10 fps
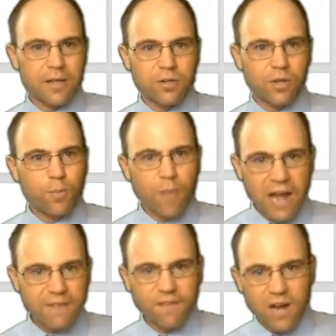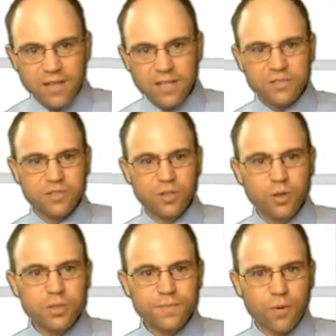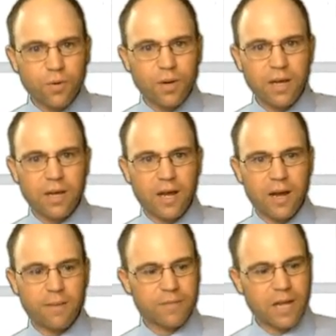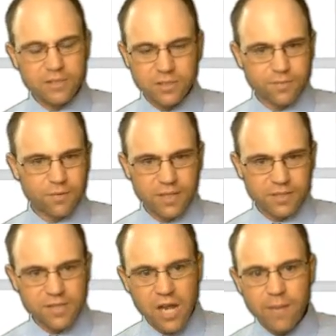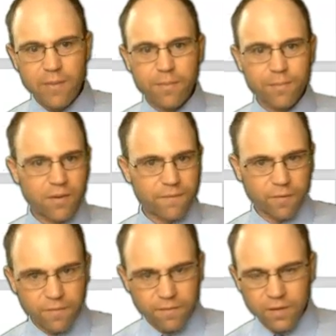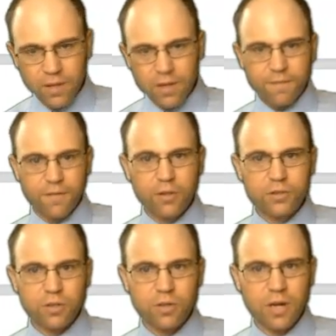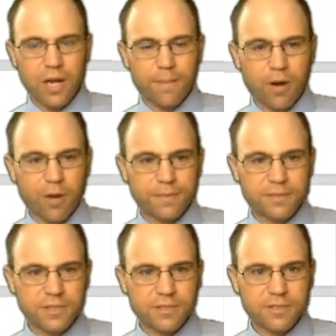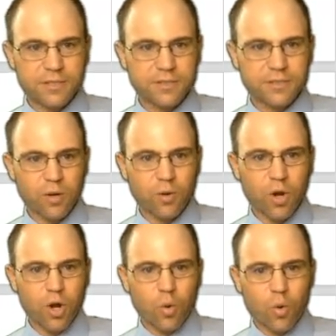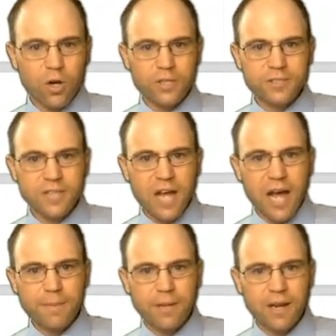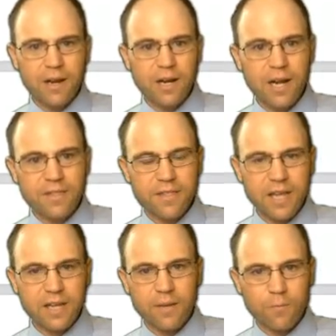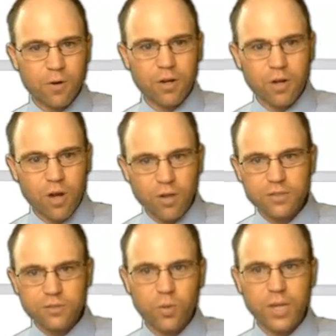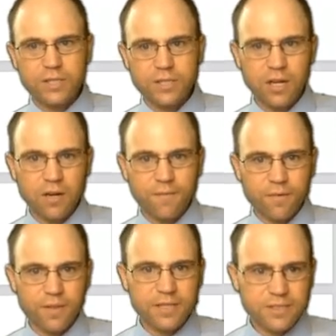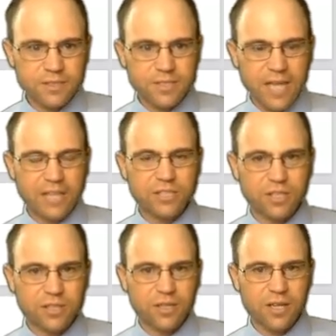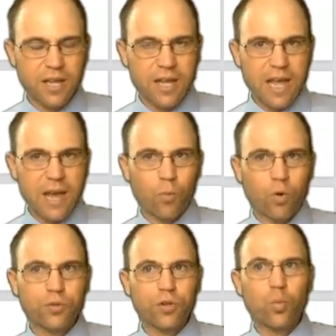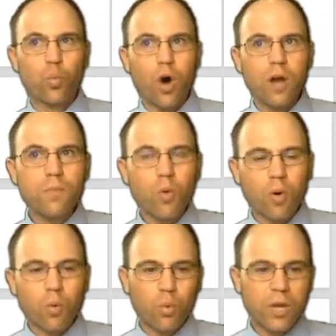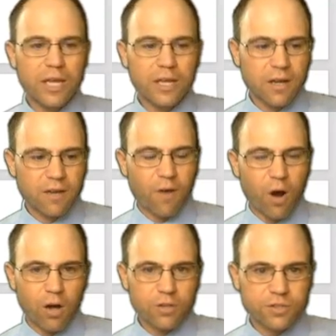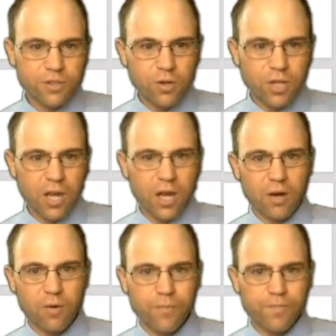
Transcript: you might find this useful not just for the assignment but for future purposes. So we're going to stop here, and I think we're going to call this quits here for this section, and we'll do one more week of RStudio